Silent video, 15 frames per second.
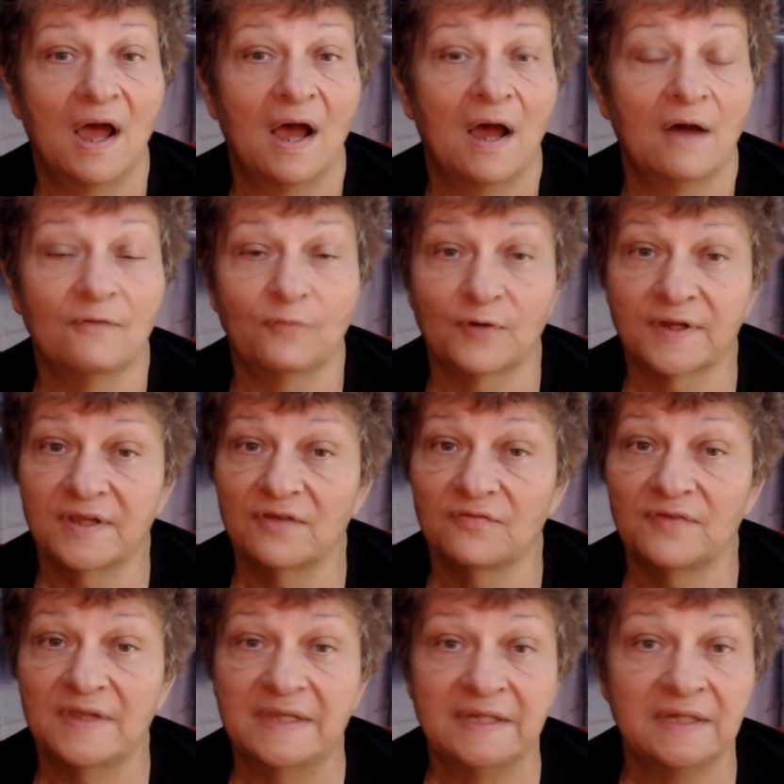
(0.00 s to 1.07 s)
forgive
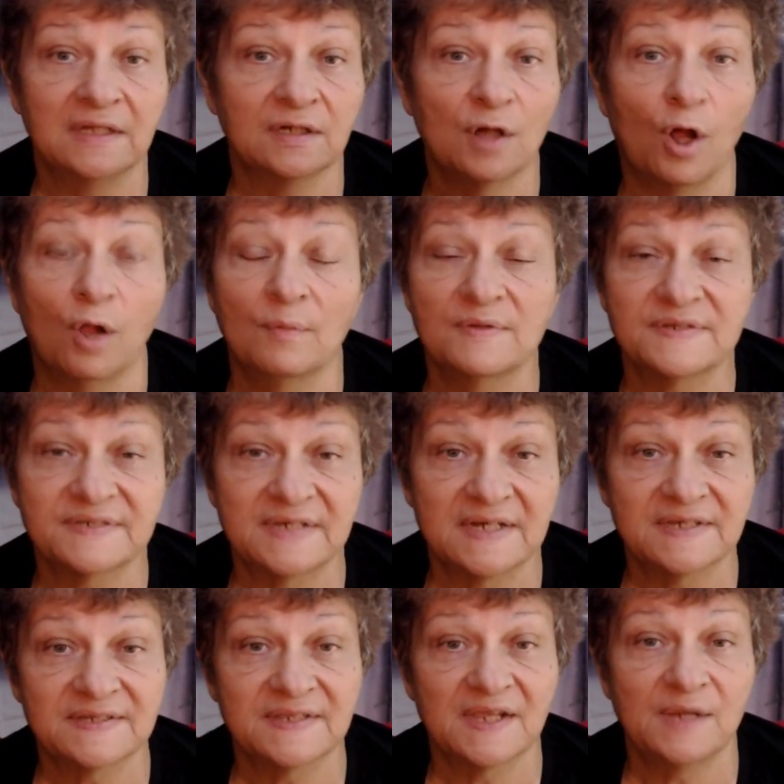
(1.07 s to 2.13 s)
any and all
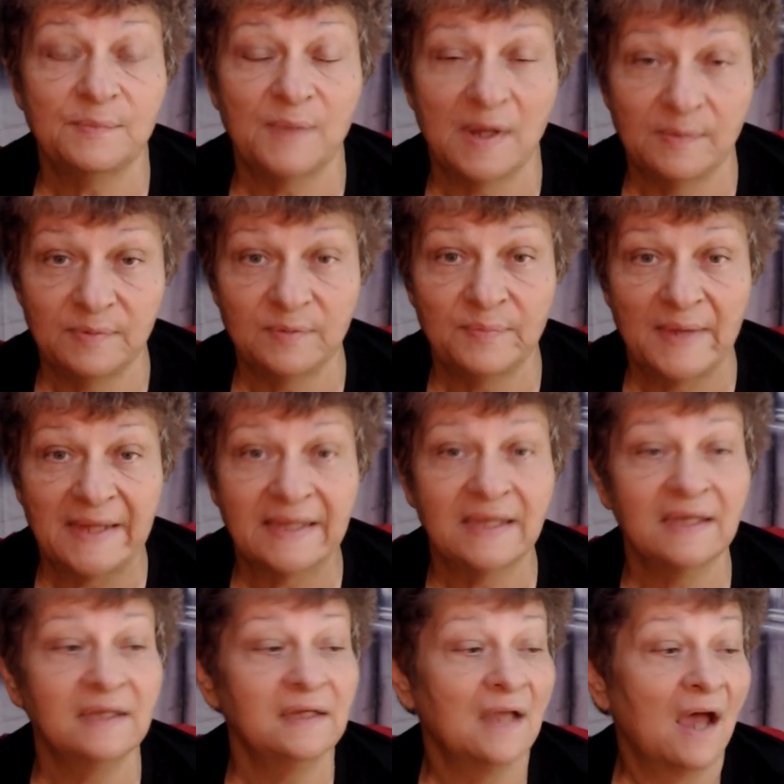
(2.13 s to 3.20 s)
mistakes they may be
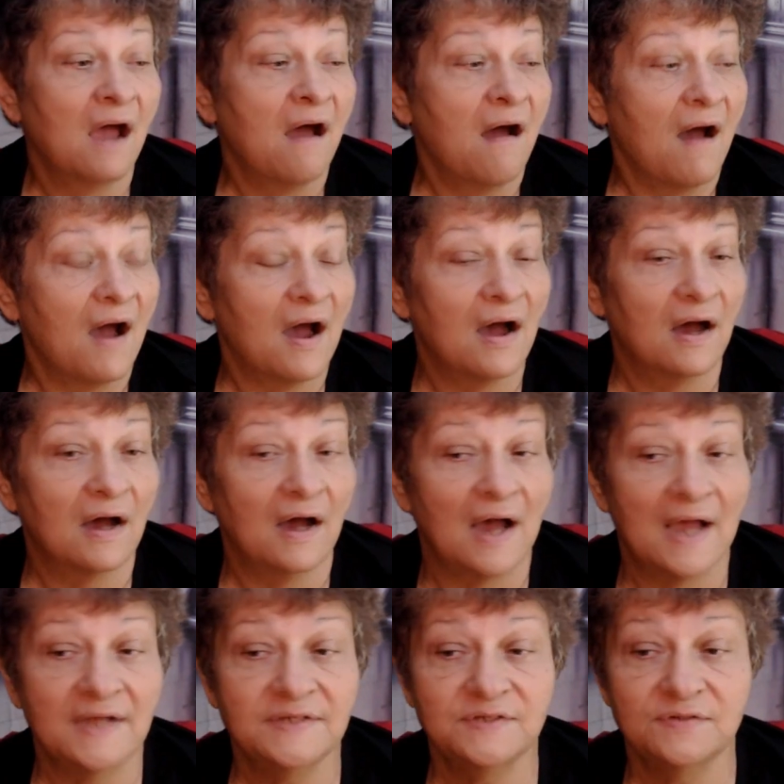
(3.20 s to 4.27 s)
making.
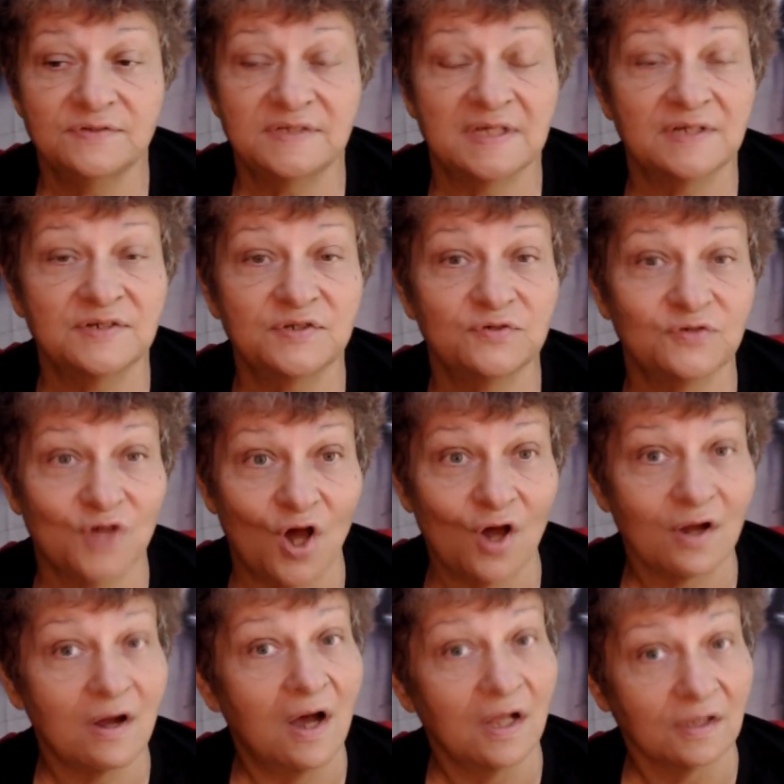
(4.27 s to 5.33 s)
I do tend to
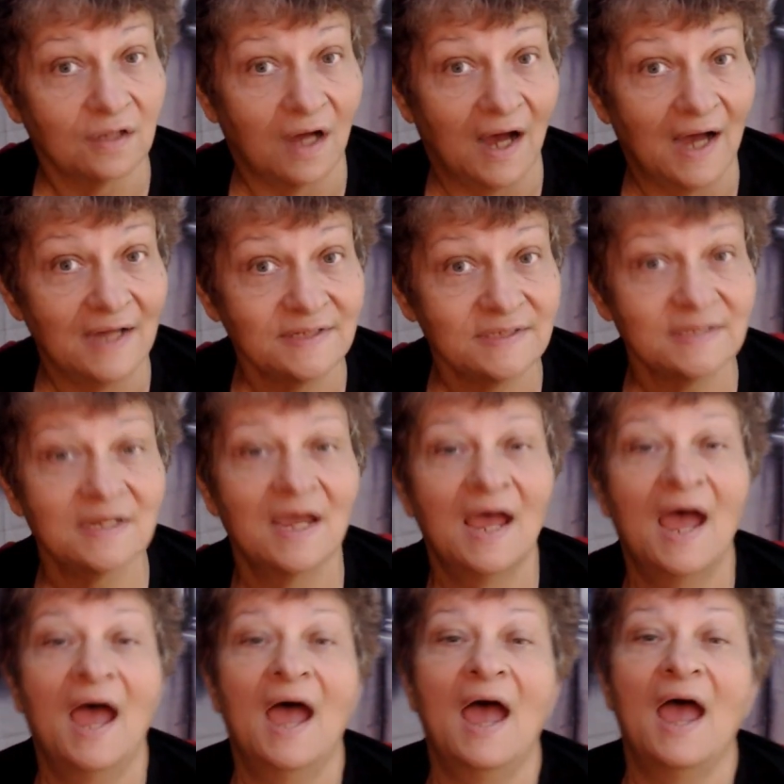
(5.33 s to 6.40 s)
talk a lot
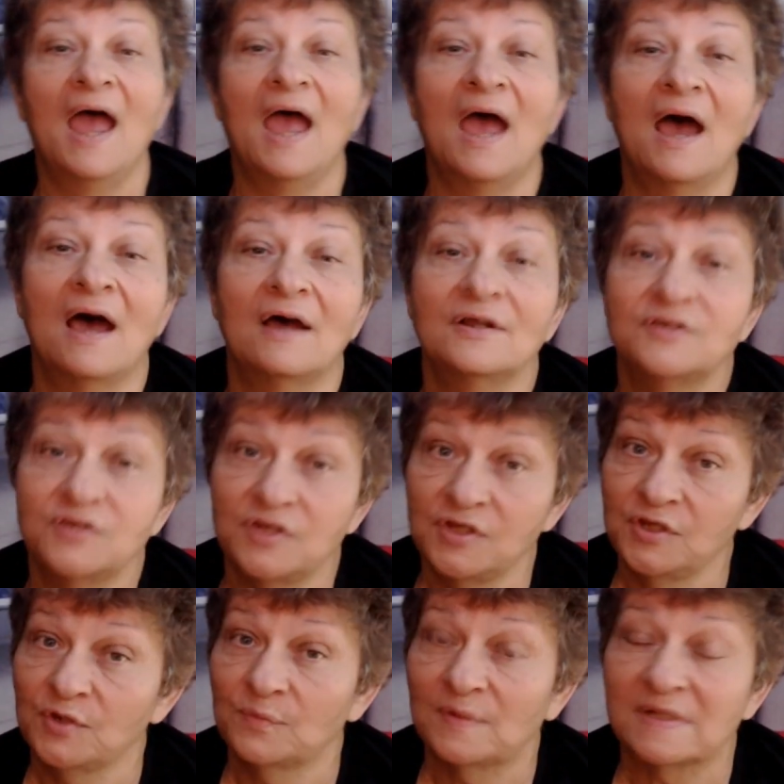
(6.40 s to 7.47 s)
to
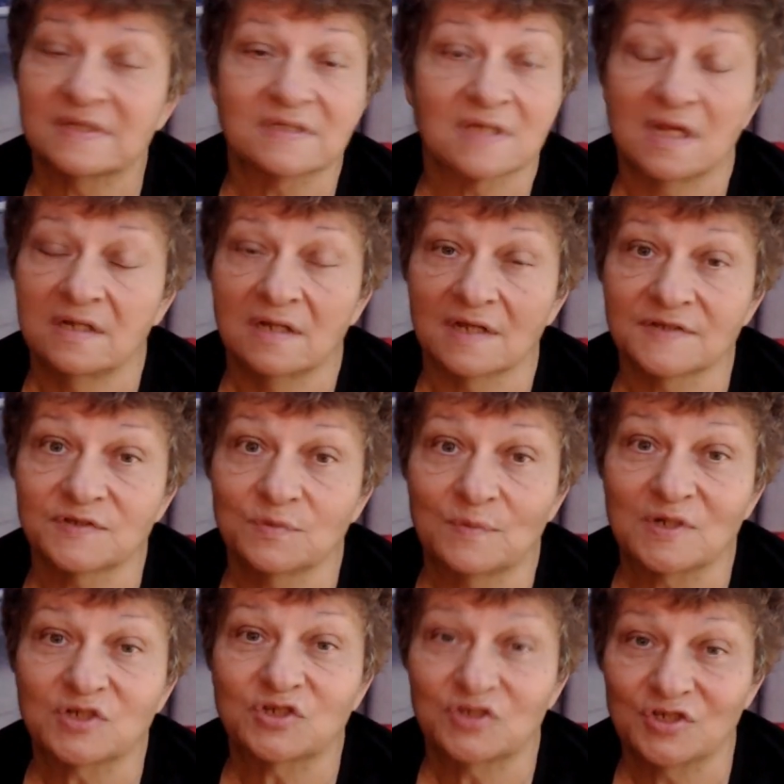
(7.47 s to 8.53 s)
humans, not so
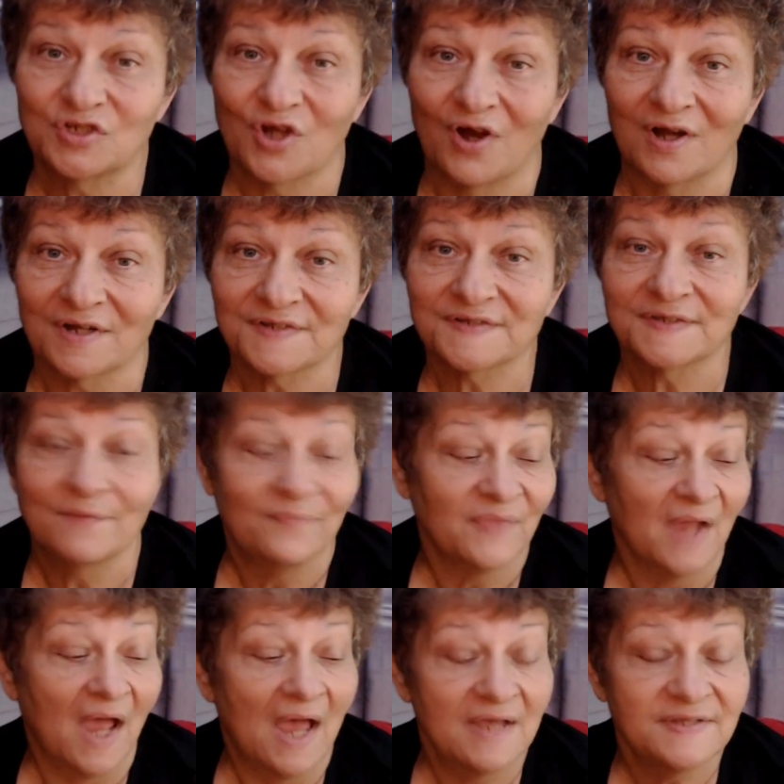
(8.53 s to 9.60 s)
much to dogs.
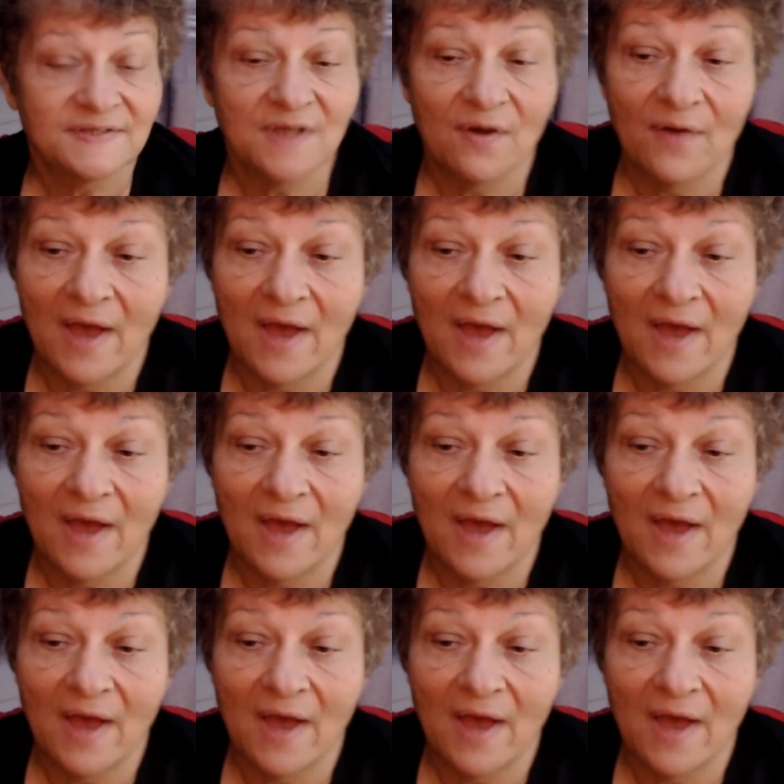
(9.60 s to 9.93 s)
So,